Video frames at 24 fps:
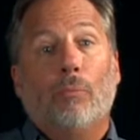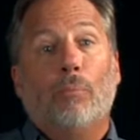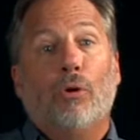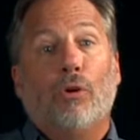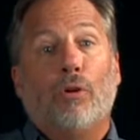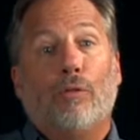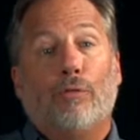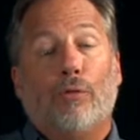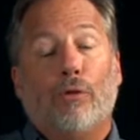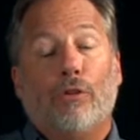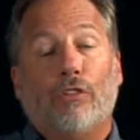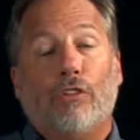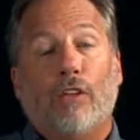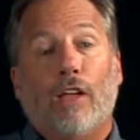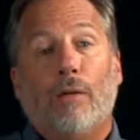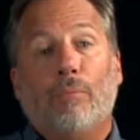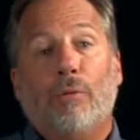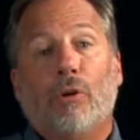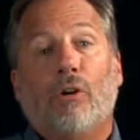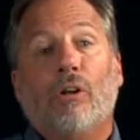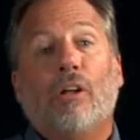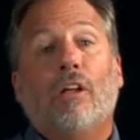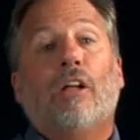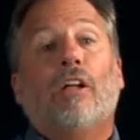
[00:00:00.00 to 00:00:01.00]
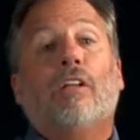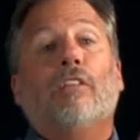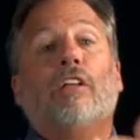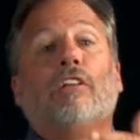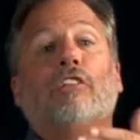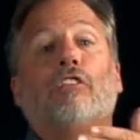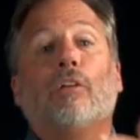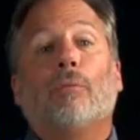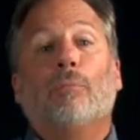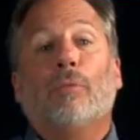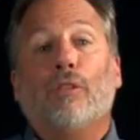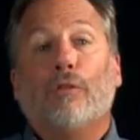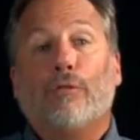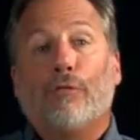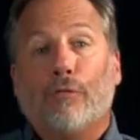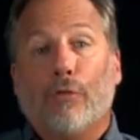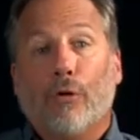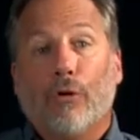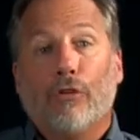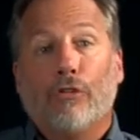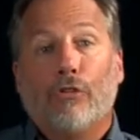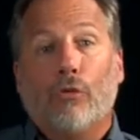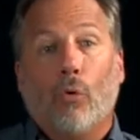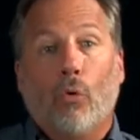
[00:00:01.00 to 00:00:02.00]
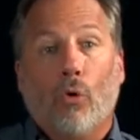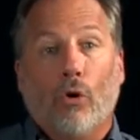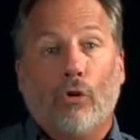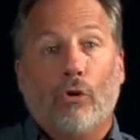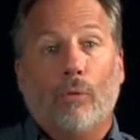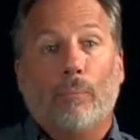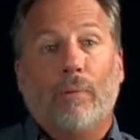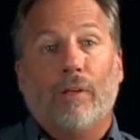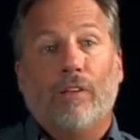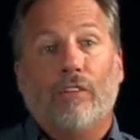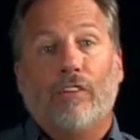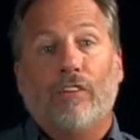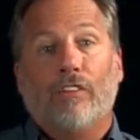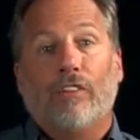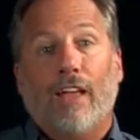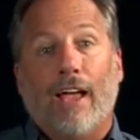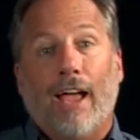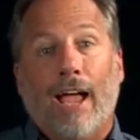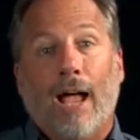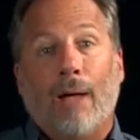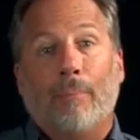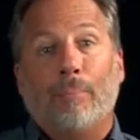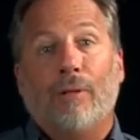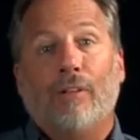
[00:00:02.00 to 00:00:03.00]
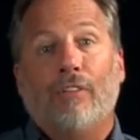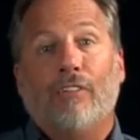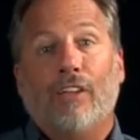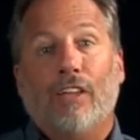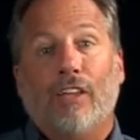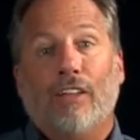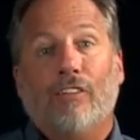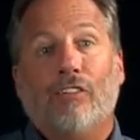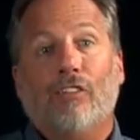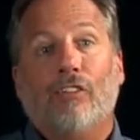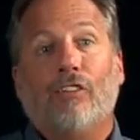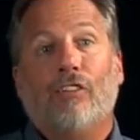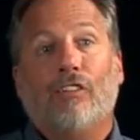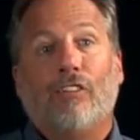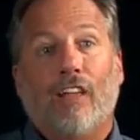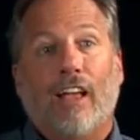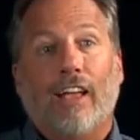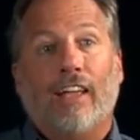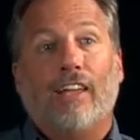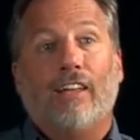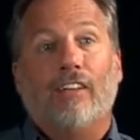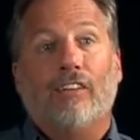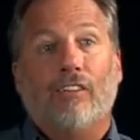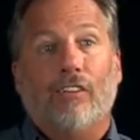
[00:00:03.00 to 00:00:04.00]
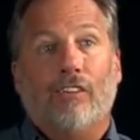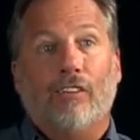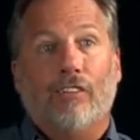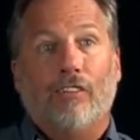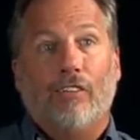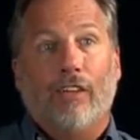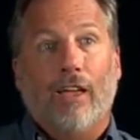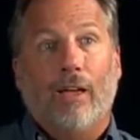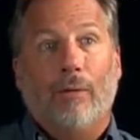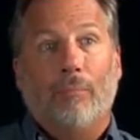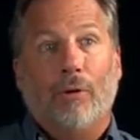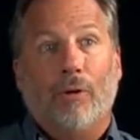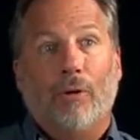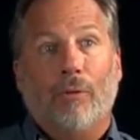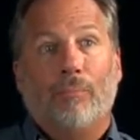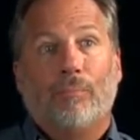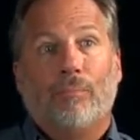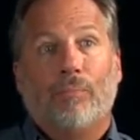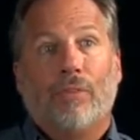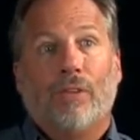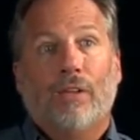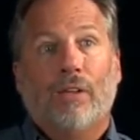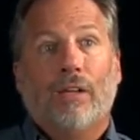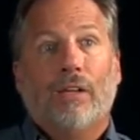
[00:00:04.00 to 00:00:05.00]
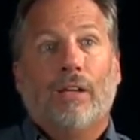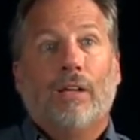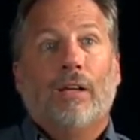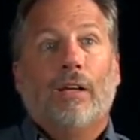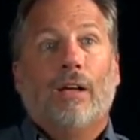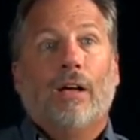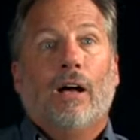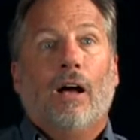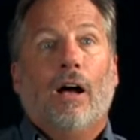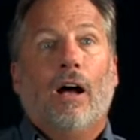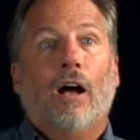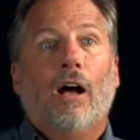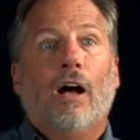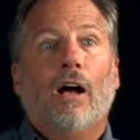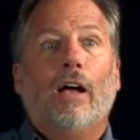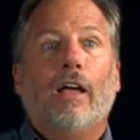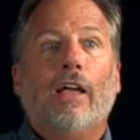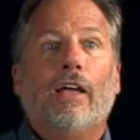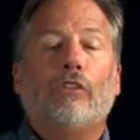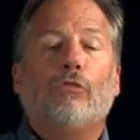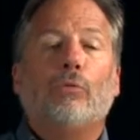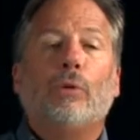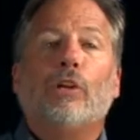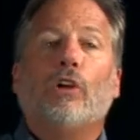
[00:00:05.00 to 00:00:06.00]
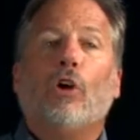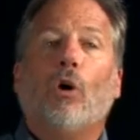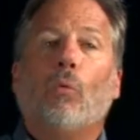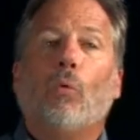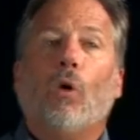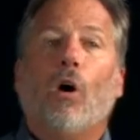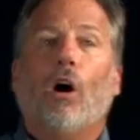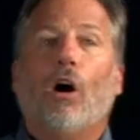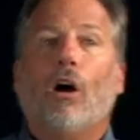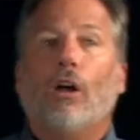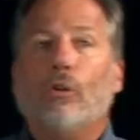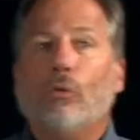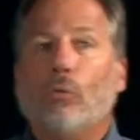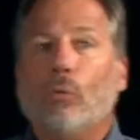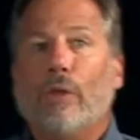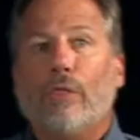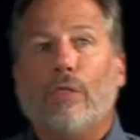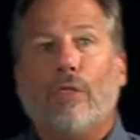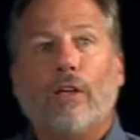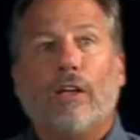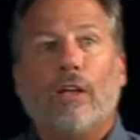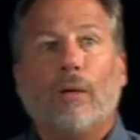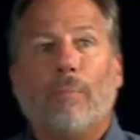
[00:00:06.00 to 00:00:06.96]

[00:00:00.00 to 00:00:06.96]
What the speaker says: book of 1 Samuel. That's some of the first order of business that happens in 2 Samuel. As we go on, we think